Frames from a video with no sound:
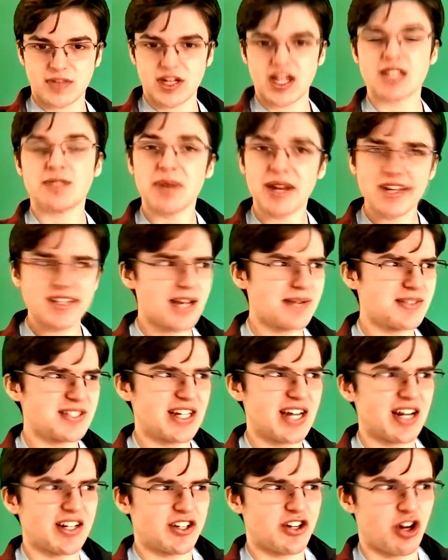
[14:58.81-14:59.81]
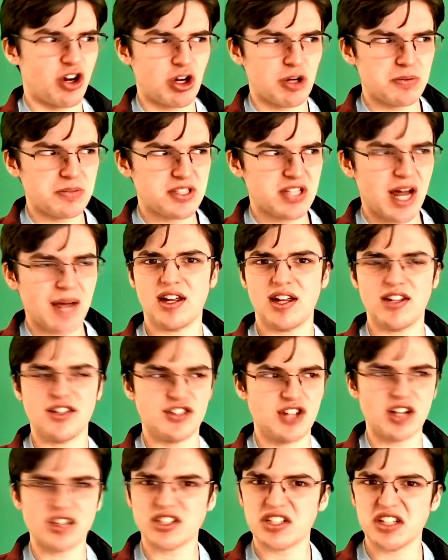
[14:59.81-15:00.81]
as many times as I got curb stomped and
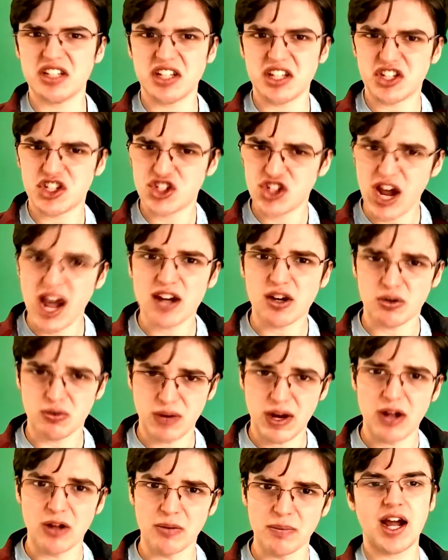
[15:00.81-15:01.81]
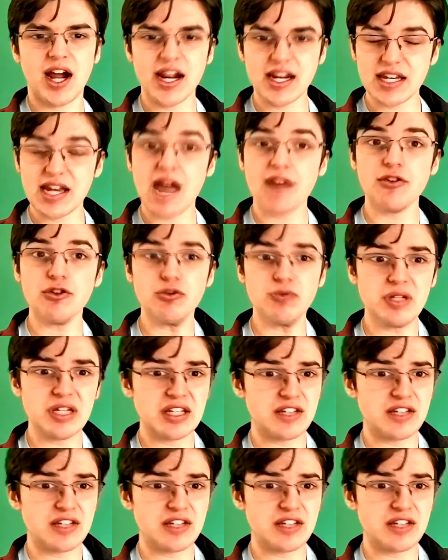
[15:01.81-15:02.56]
dunked into the Shadow Realm, I never really